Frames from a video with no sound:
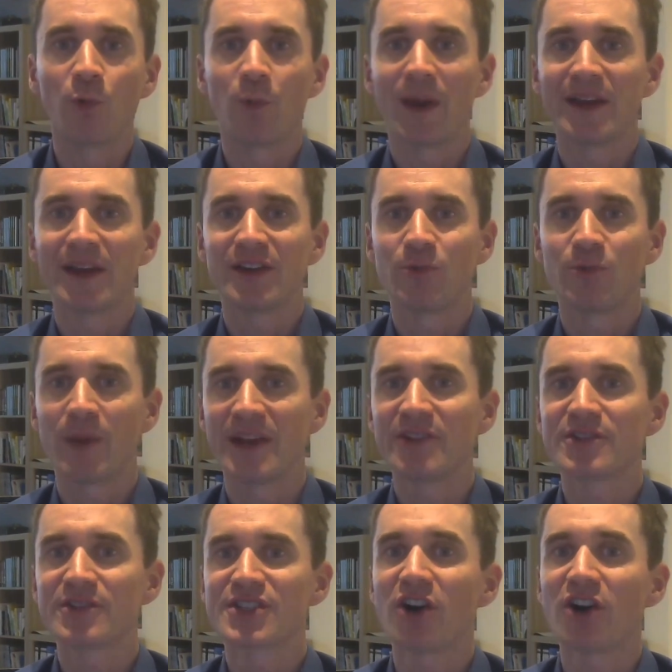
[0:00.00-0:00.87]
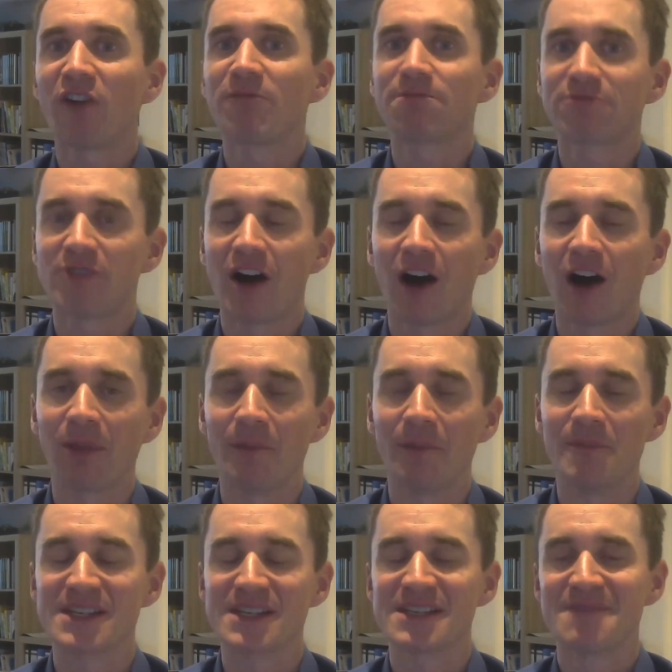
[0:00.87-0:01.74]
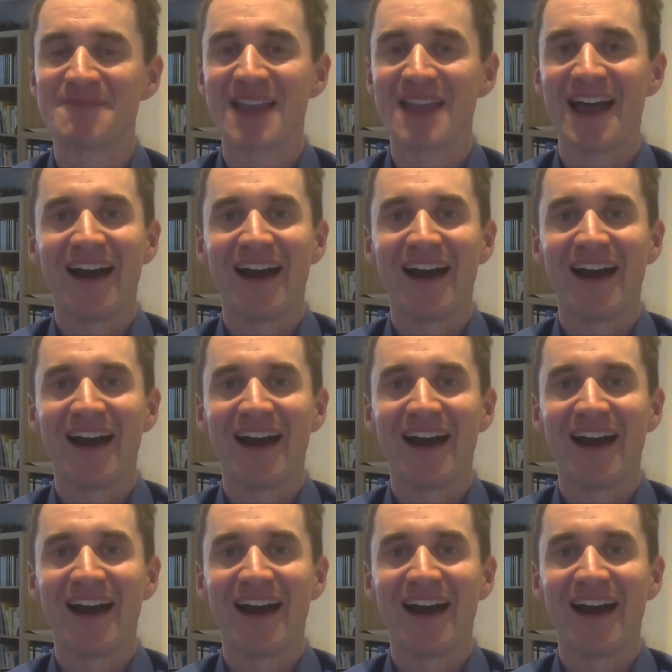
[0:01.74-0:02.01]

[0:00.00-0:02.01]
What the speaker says: when you solve problems?